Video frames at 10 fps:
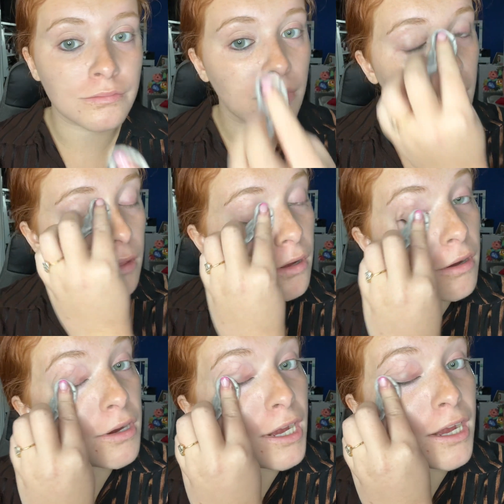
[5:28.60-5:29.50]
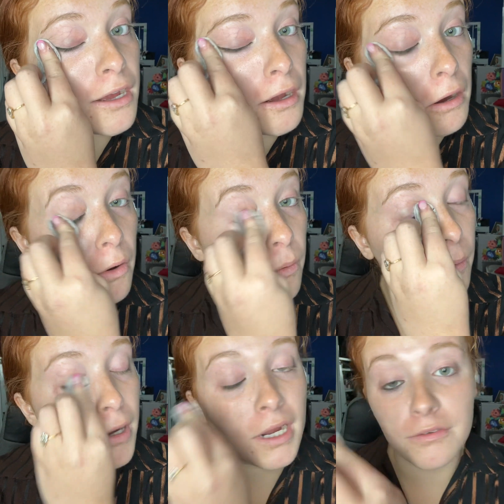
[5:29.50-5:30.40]
Okay,
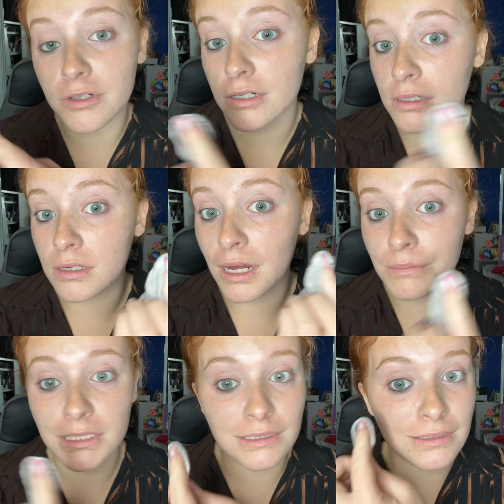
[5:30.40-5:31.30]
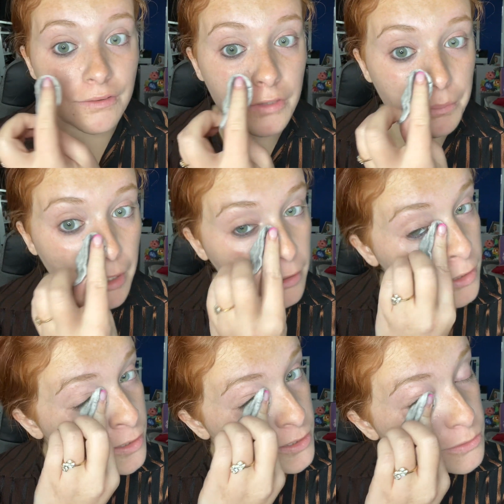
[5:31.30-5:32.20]
whatever. I mean, it's definitely better than this
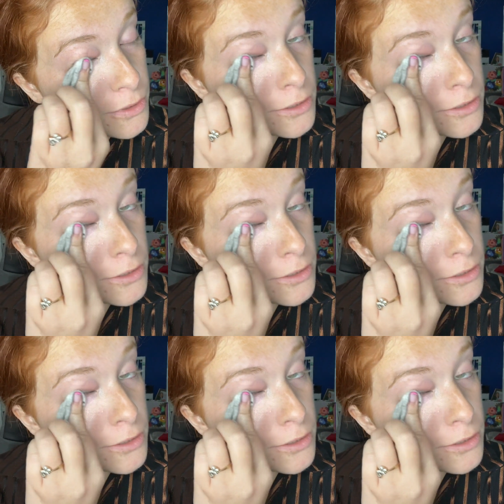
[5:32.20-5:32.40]
one.